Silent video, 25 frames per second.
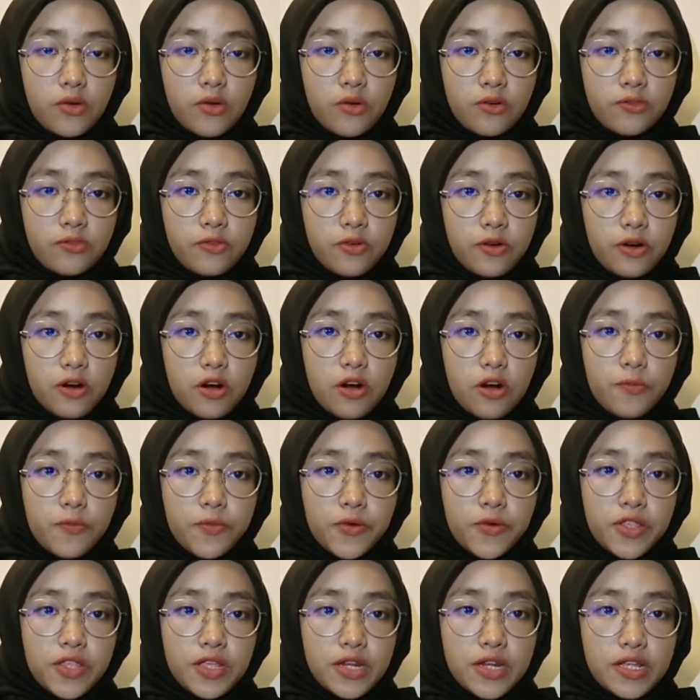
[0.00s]
O for
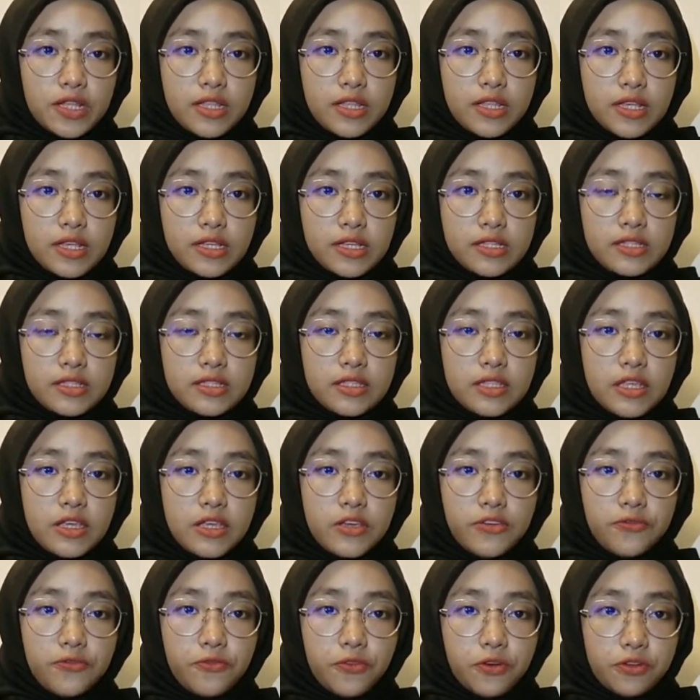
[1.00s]
opportunities,
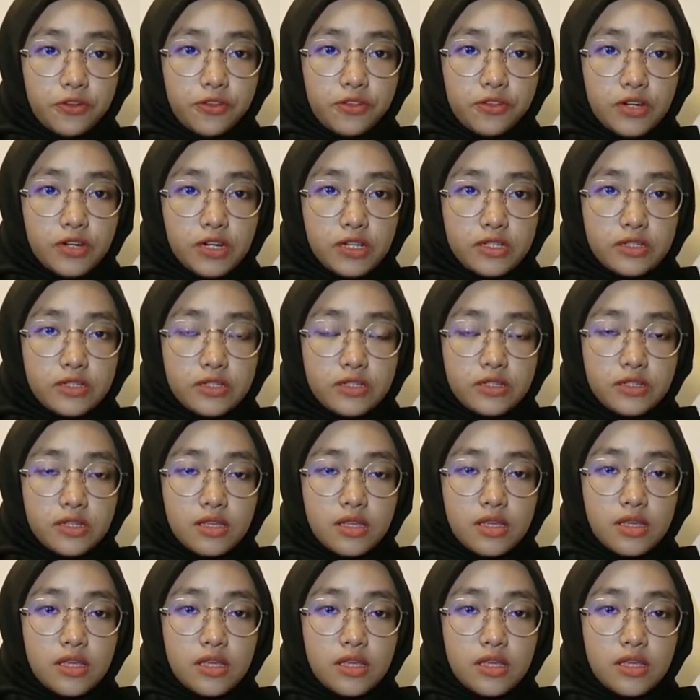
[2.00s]
T for threats.